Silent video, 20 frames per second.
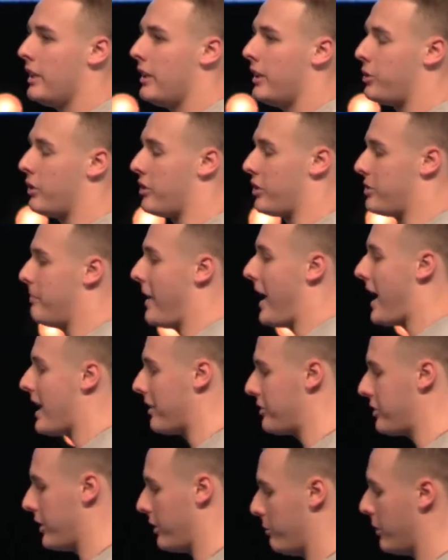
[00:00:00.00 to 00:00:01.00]
To this man, I
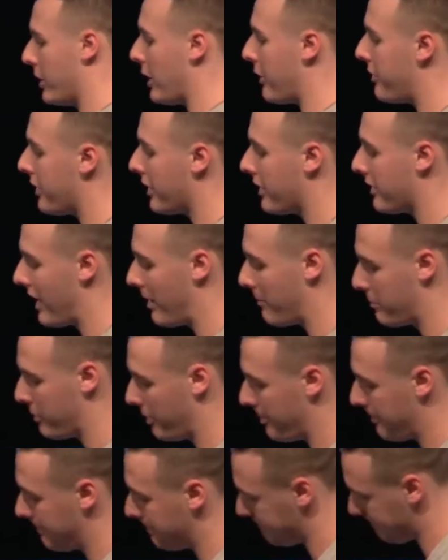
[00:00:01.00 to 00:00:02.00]
said, what do you think of that,
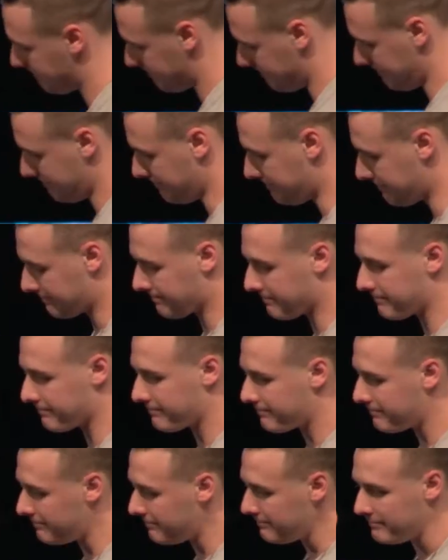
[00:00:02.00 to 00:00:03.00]
bro?
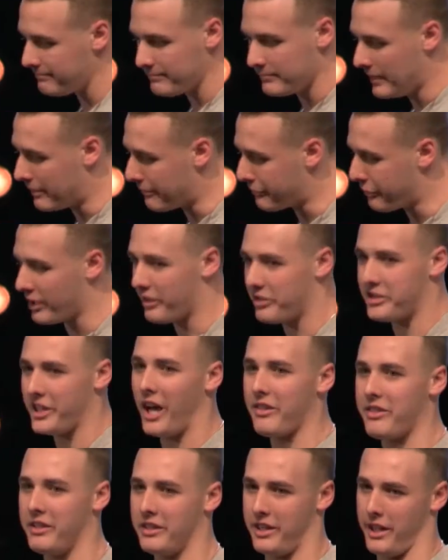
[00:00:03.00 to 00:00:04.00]
In front of
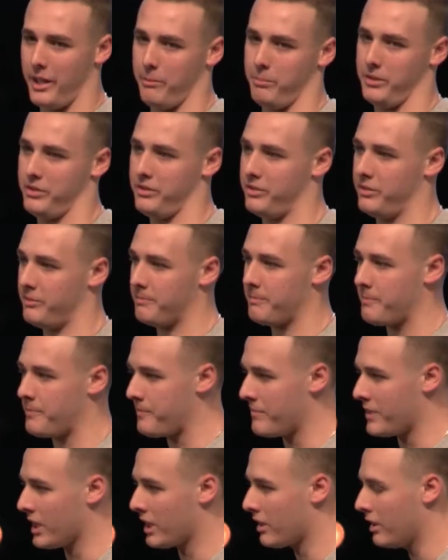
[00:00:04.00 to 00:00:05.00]
South End campus.
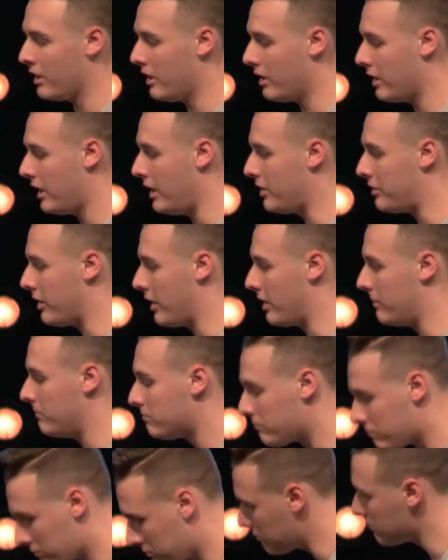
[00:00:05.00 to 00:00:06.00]
He said,
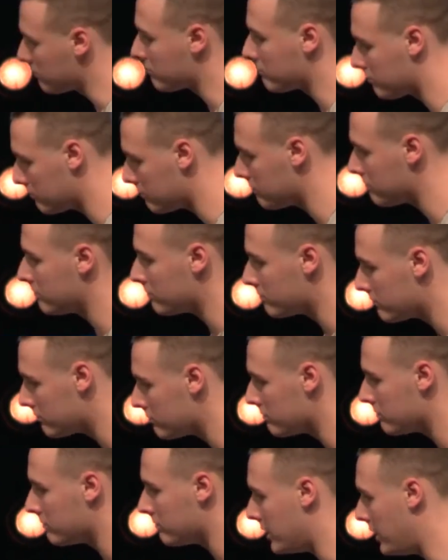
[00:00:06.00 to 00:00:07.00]

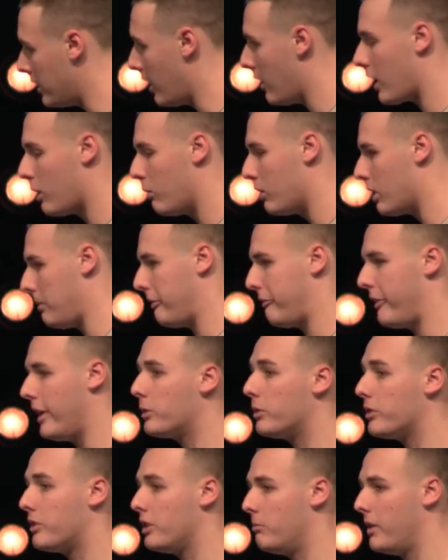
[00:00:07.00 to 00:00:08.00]
I don't want to be fake
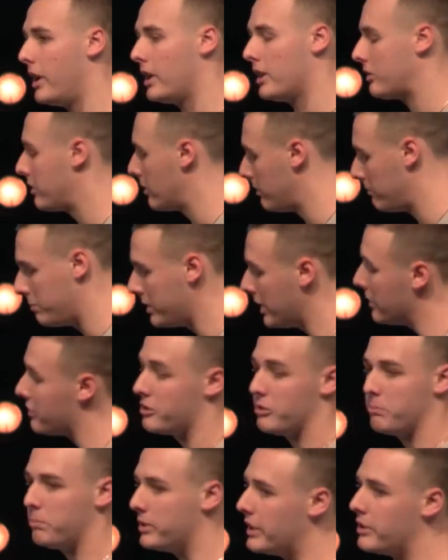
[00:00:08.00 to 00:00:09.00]
with you, man. I said,
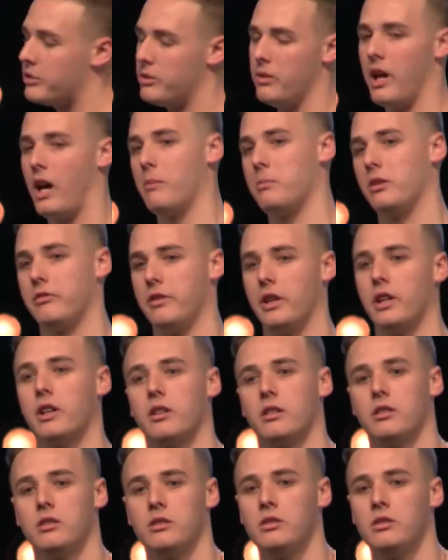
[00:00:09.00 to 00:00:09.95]
please do not be fake.